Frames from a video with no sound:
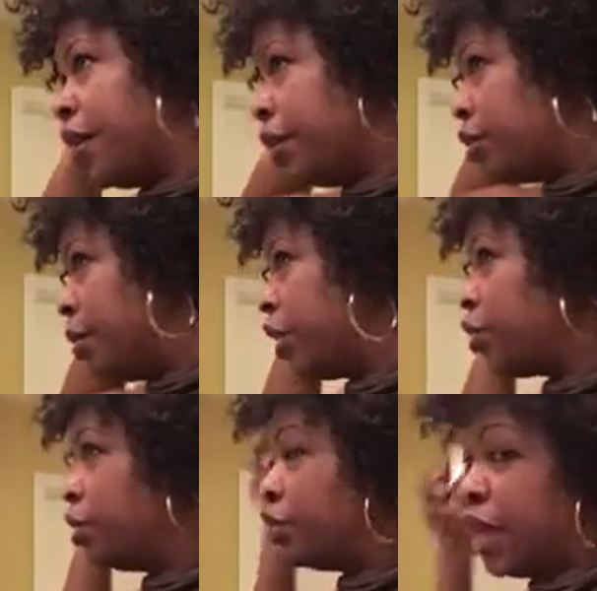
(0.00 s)
I need to make
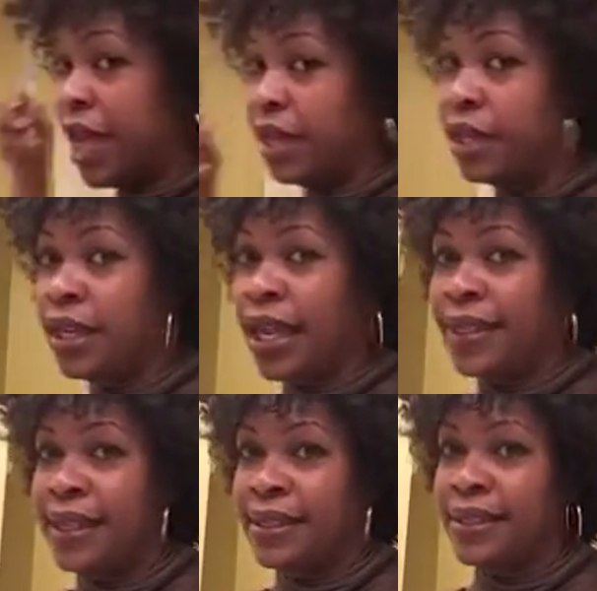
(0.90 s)
sure, yeah,
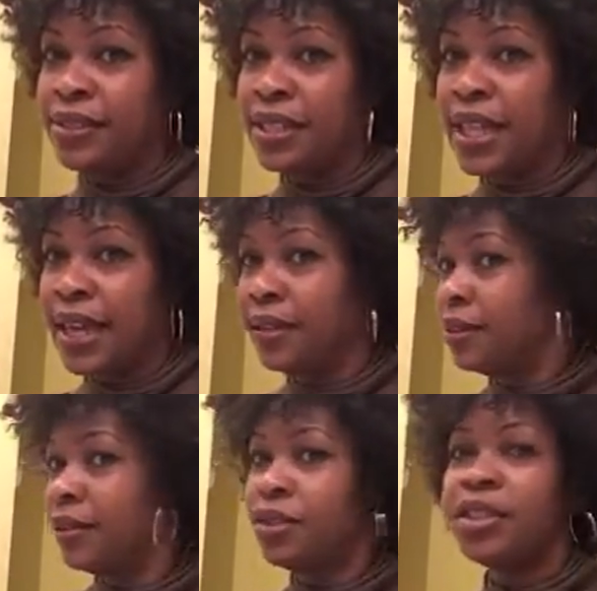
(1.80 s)
like this. You see that?
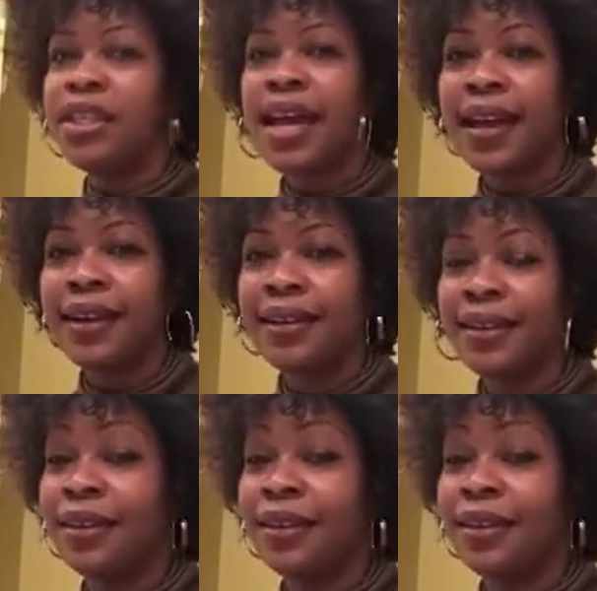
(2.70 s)
You see that?